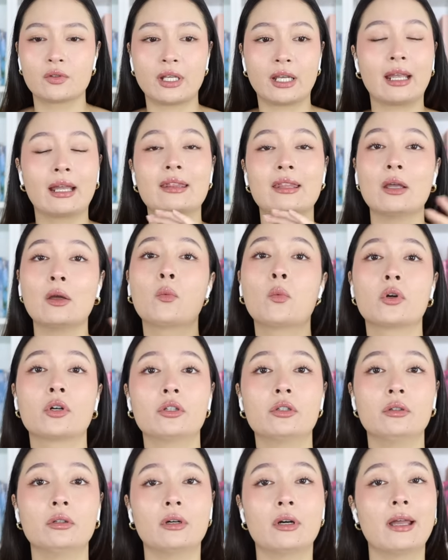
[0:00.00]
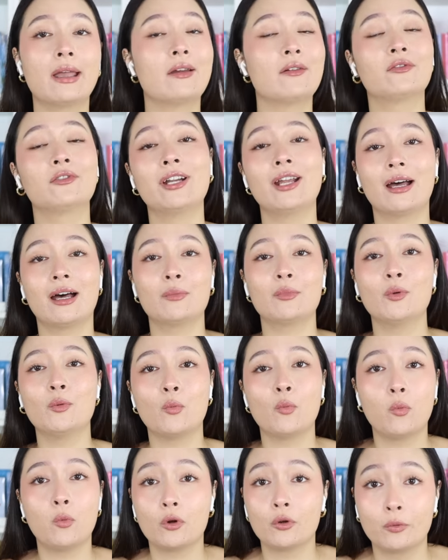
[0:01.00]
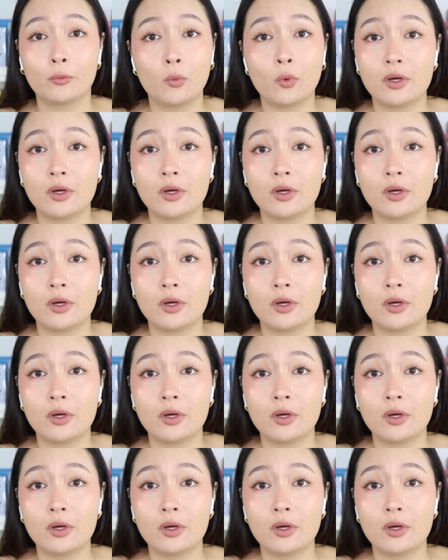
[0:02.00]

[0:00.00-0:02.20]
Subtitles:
Like, they were, every album were